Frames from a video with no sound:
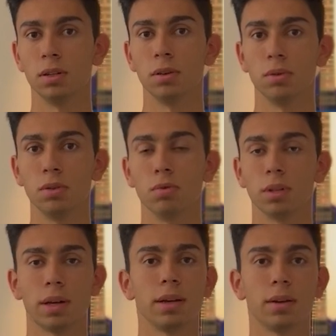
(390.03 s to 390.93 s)
you
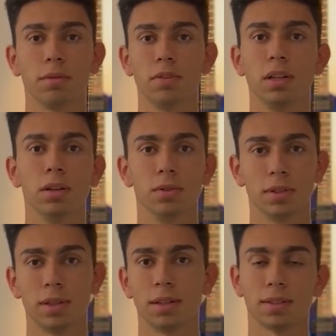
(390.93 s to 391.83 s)
relying on videos
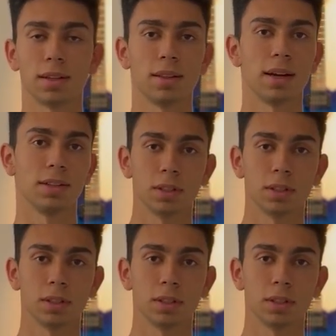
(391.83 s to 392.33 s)
and things like that.